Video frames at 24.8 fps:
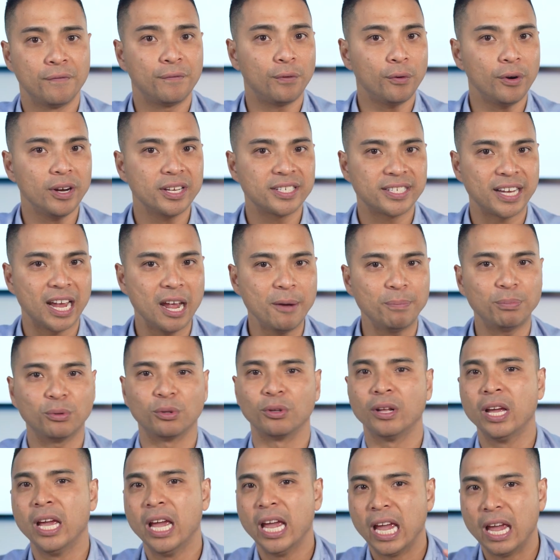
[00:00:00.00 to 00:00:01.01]
For
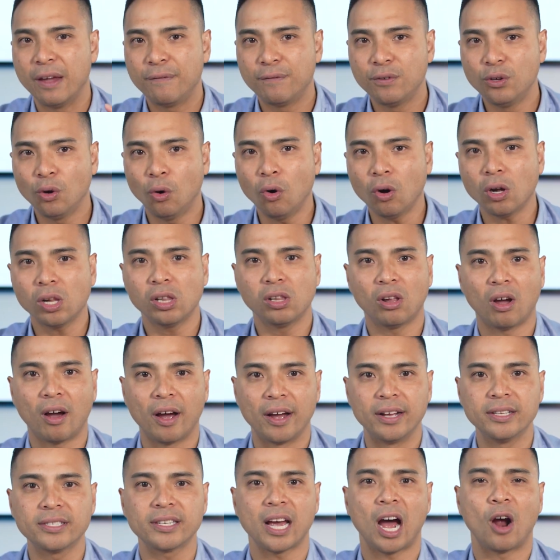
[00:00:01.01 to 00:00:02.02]
example, if your
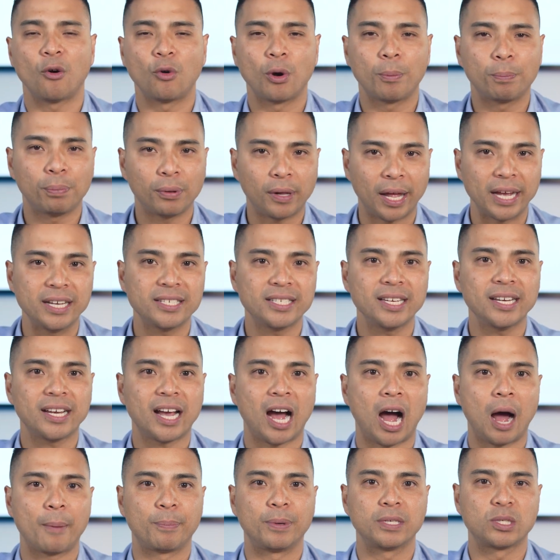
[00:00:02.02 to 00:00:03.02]
clients are replacing
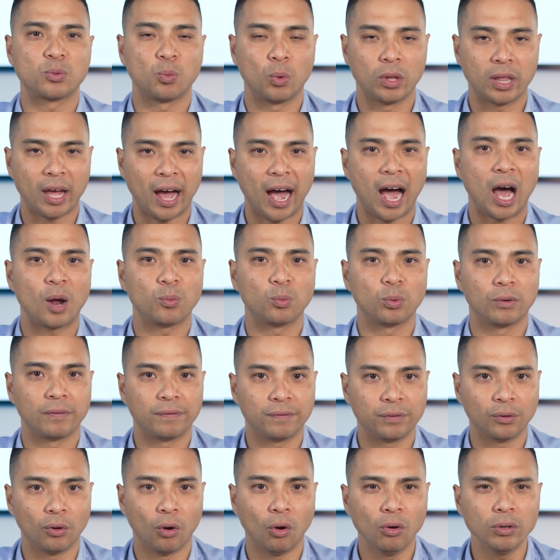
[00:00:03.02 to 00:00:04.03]
carpets with hardwood
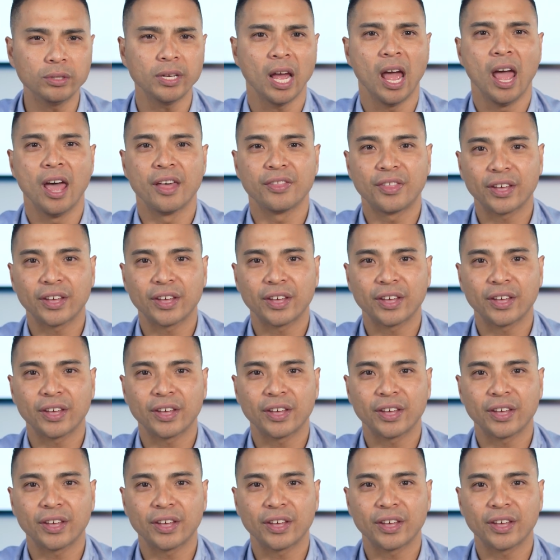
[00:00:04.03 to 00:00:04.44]
floors,